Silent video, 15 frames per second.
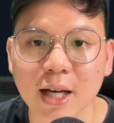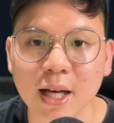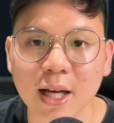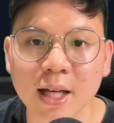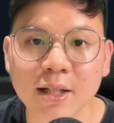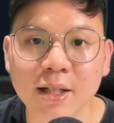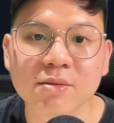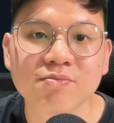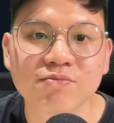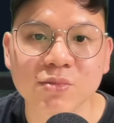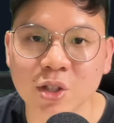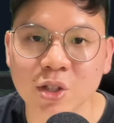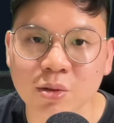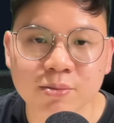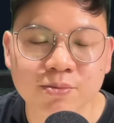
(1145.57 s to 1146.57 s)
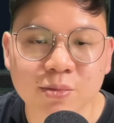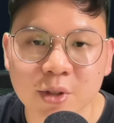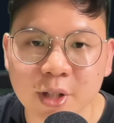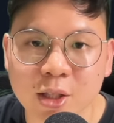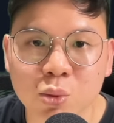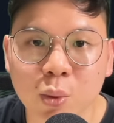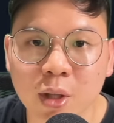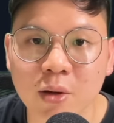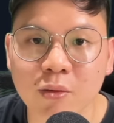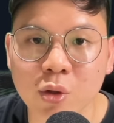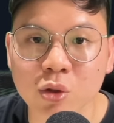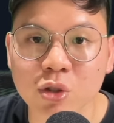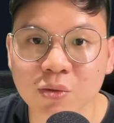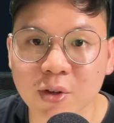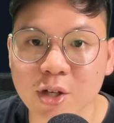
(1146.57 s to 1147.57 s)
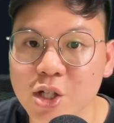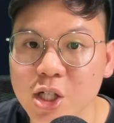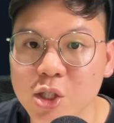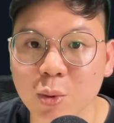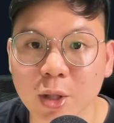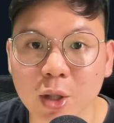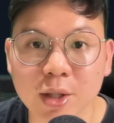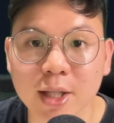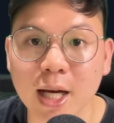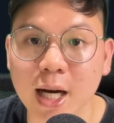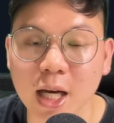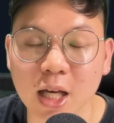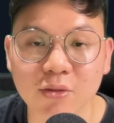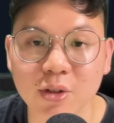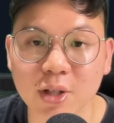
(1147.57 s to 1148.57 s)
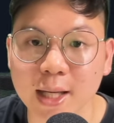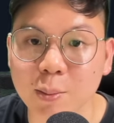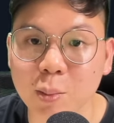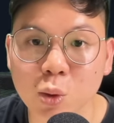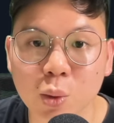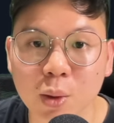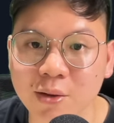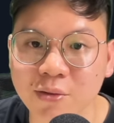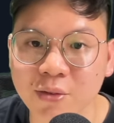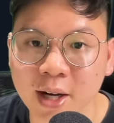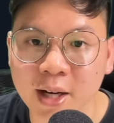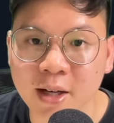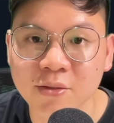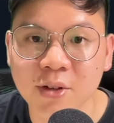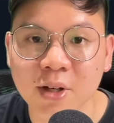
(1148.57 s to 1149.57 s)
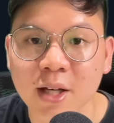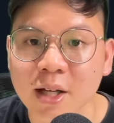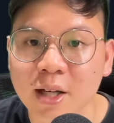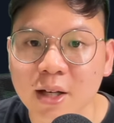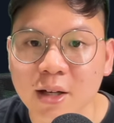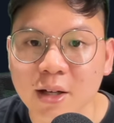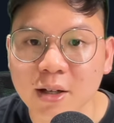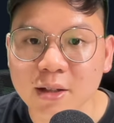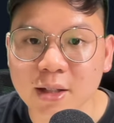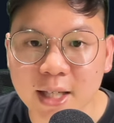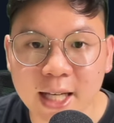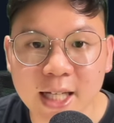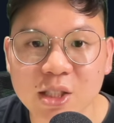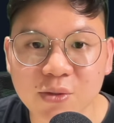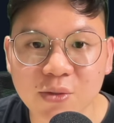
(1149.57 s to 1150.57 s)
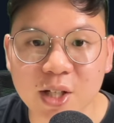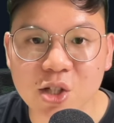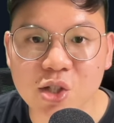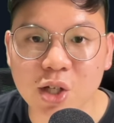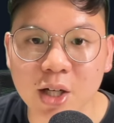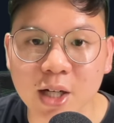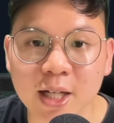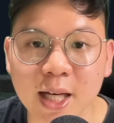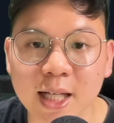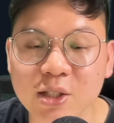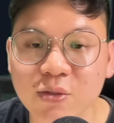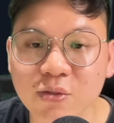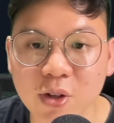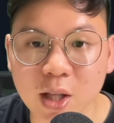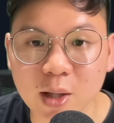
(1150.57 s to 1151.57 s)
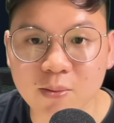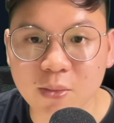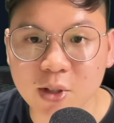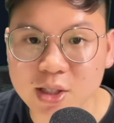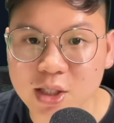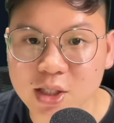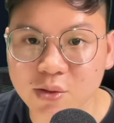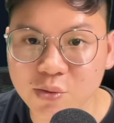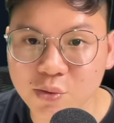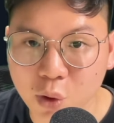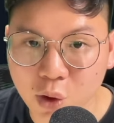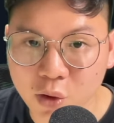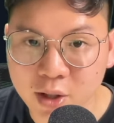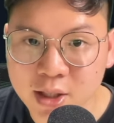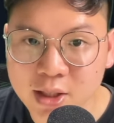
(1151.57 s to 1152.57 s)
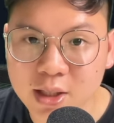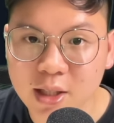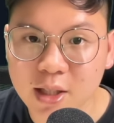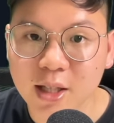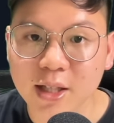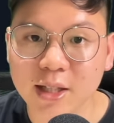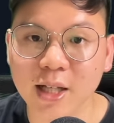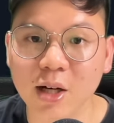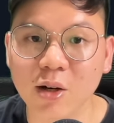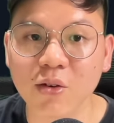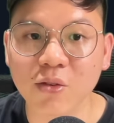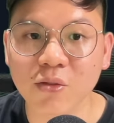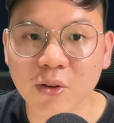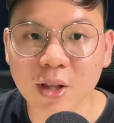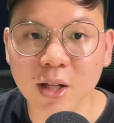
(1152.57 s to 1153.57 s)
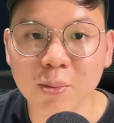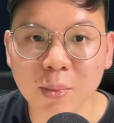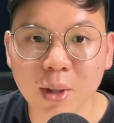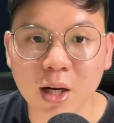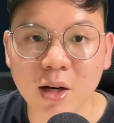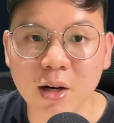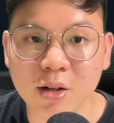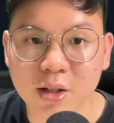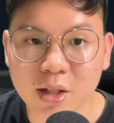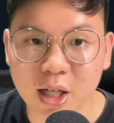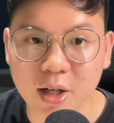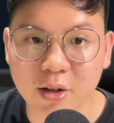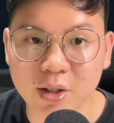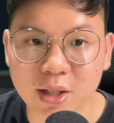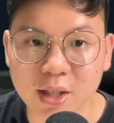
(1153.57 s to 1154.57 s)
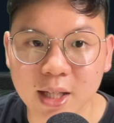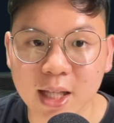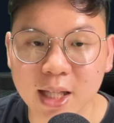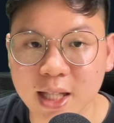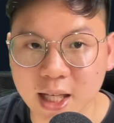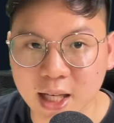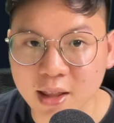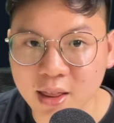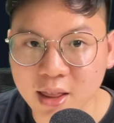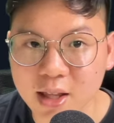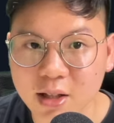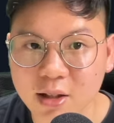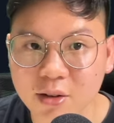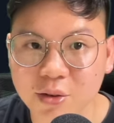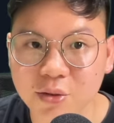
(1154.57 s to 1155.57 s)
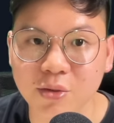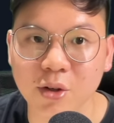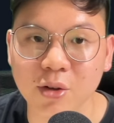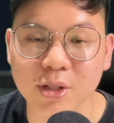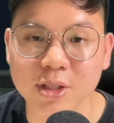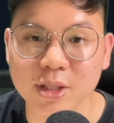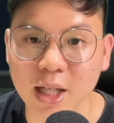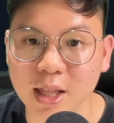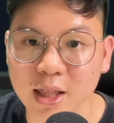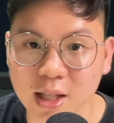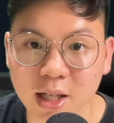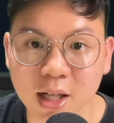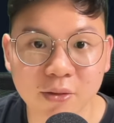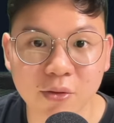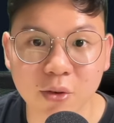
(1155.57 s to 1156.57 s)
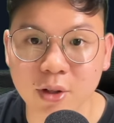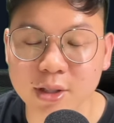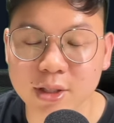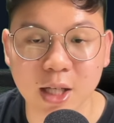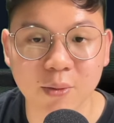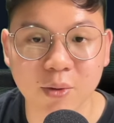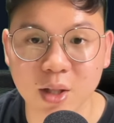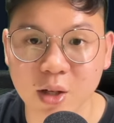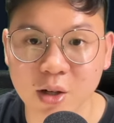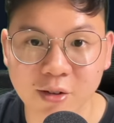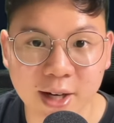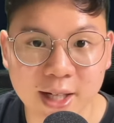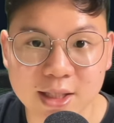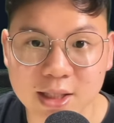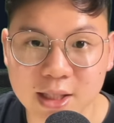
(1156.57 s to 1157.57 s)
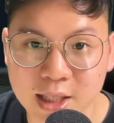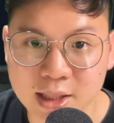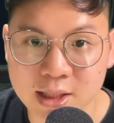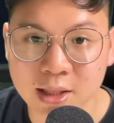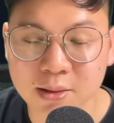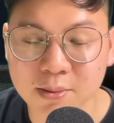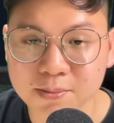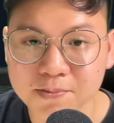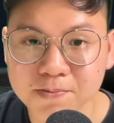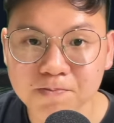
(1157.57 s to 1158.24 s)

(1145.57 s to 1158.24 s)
And, that's one of those fixtures we could target for game week 25. The next fixture is Fulham versus Forest. Now, Fulham are currently 10th, Forest are 3rd. Forest are having a great season.